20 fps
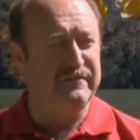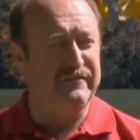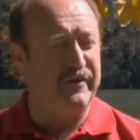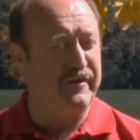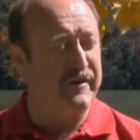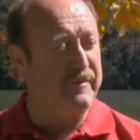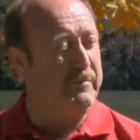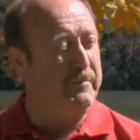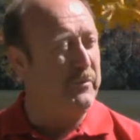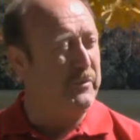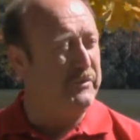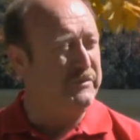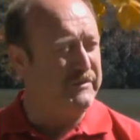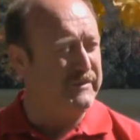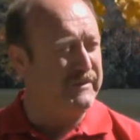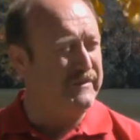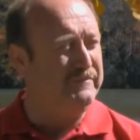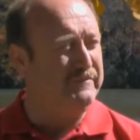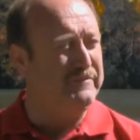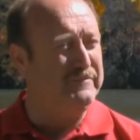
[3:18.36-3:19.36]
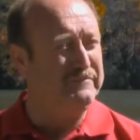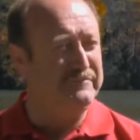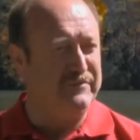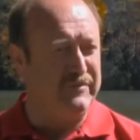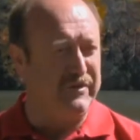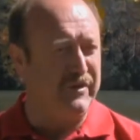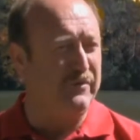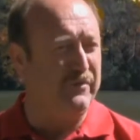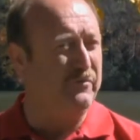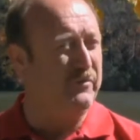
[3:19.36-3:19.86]
Ferry Porsche,
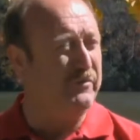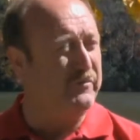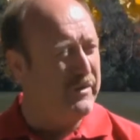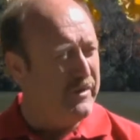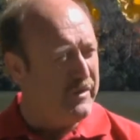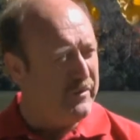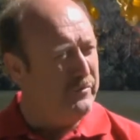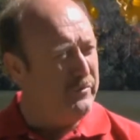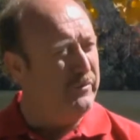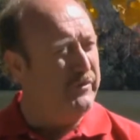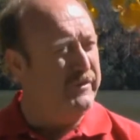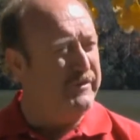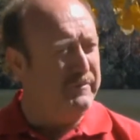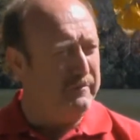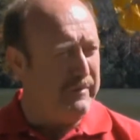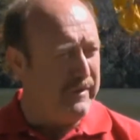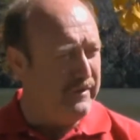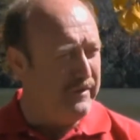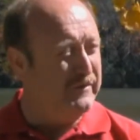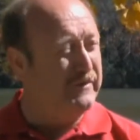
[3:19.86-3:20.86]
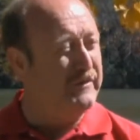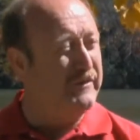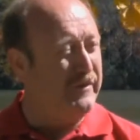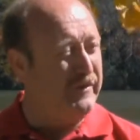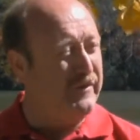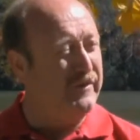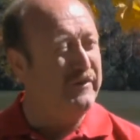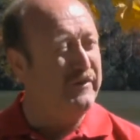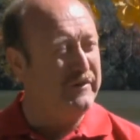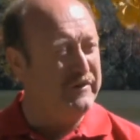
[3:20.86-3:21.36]
you know, w- wanted to build a
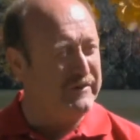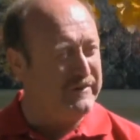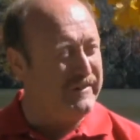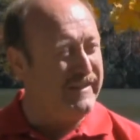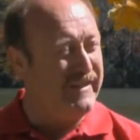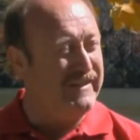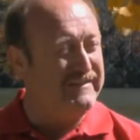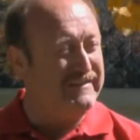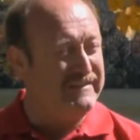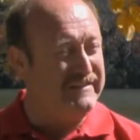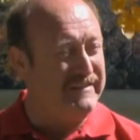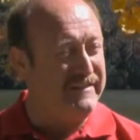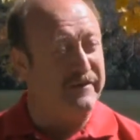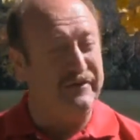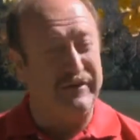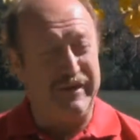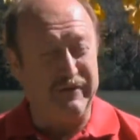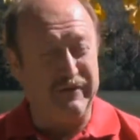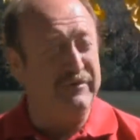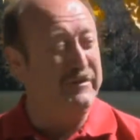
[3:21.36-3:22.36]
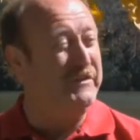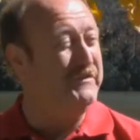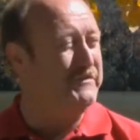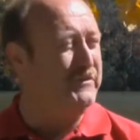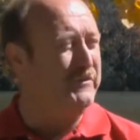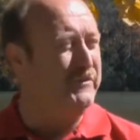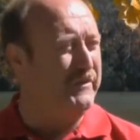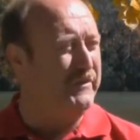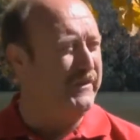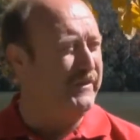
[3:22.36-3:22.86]
car that, you know, he would
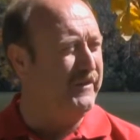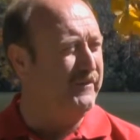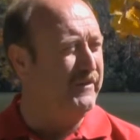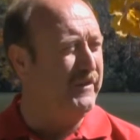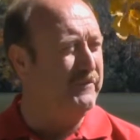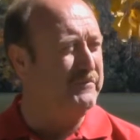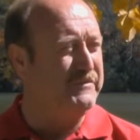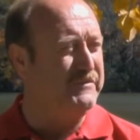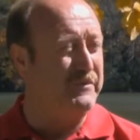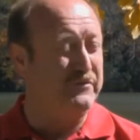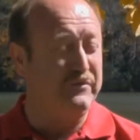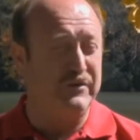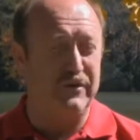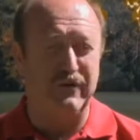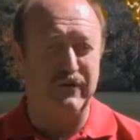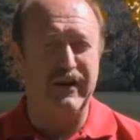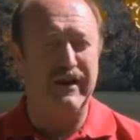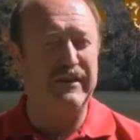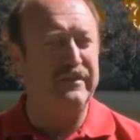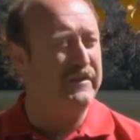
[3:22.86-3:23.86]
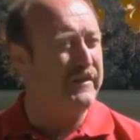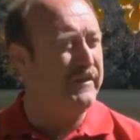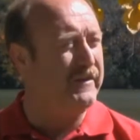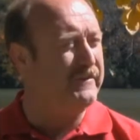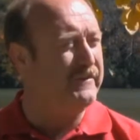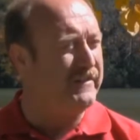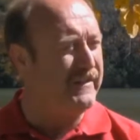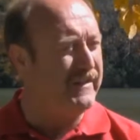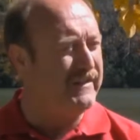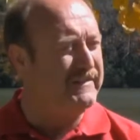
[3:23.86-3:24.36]
enjoy. You know, there was no car out
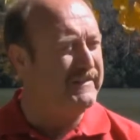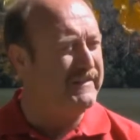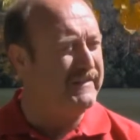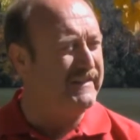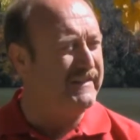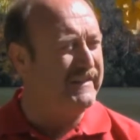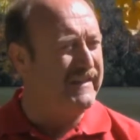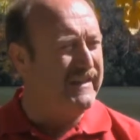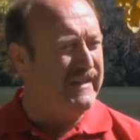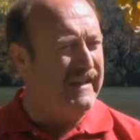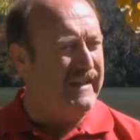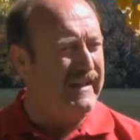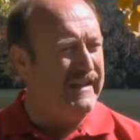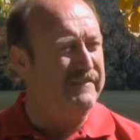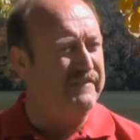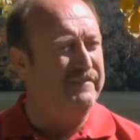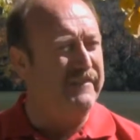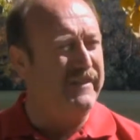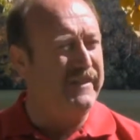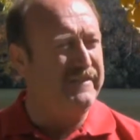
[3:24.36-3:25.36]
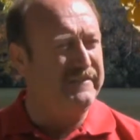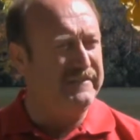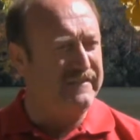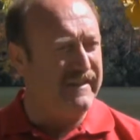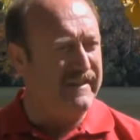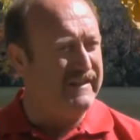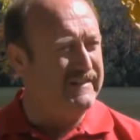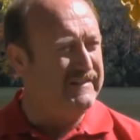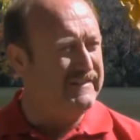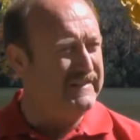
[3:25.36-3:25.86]
there that uh, he felt
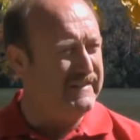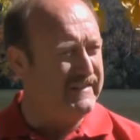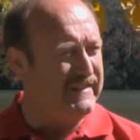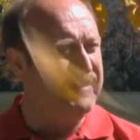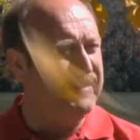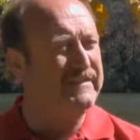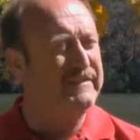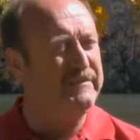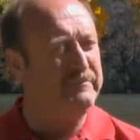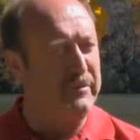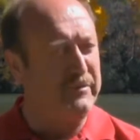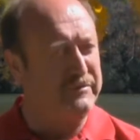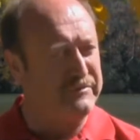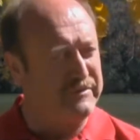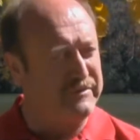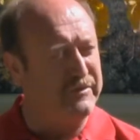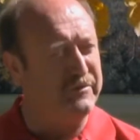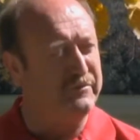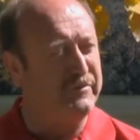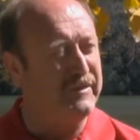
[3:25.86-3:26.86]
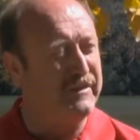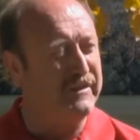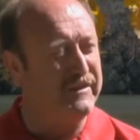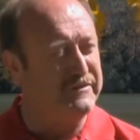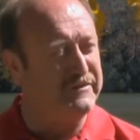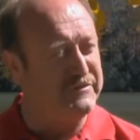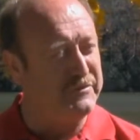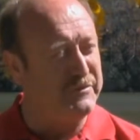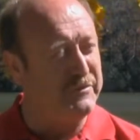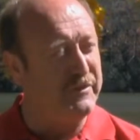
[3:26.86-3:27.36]
that uh, a person could really
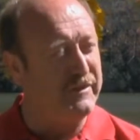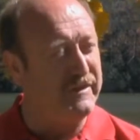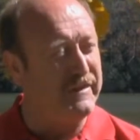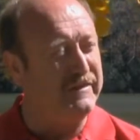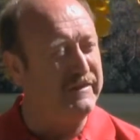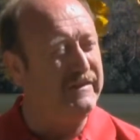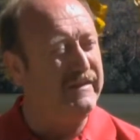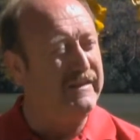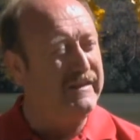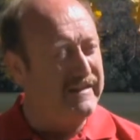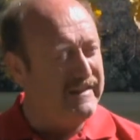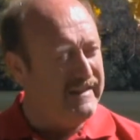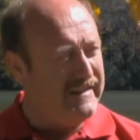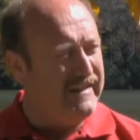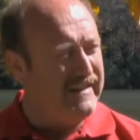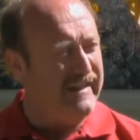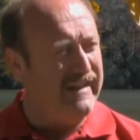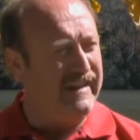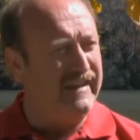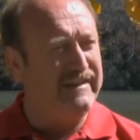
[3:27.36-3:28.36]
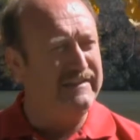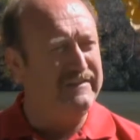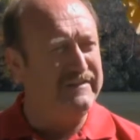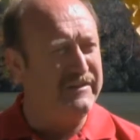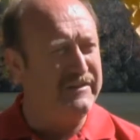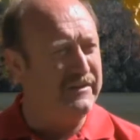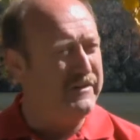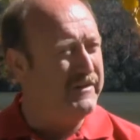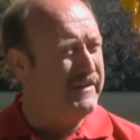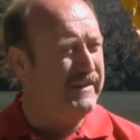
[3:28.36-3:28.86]
enjoy. And
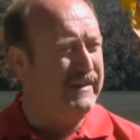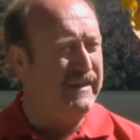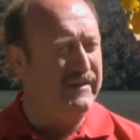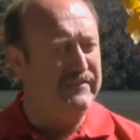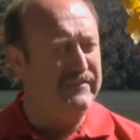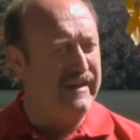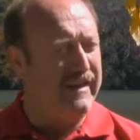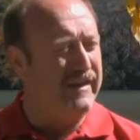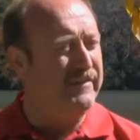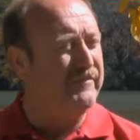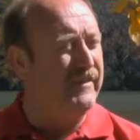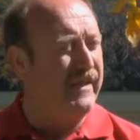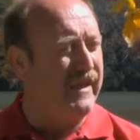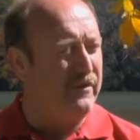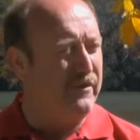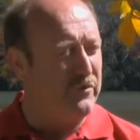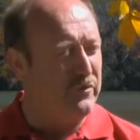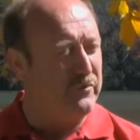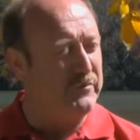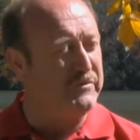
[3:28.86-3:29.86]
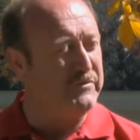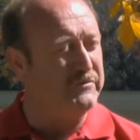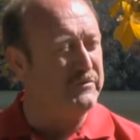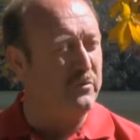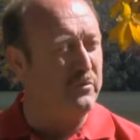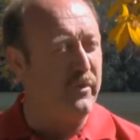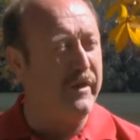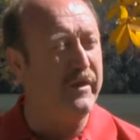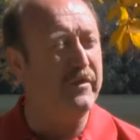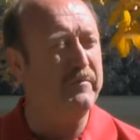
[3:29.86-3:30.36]
you know, you didn't have to have the high horsepower, just a
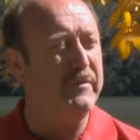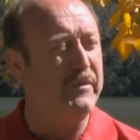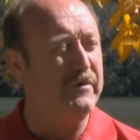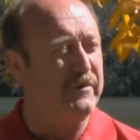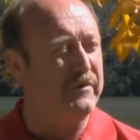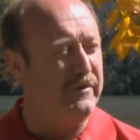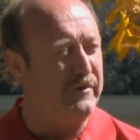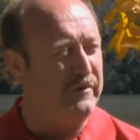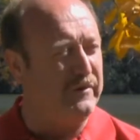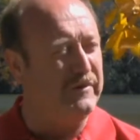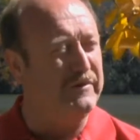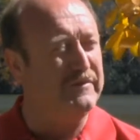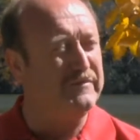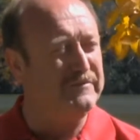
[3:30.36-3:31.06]
well-built car.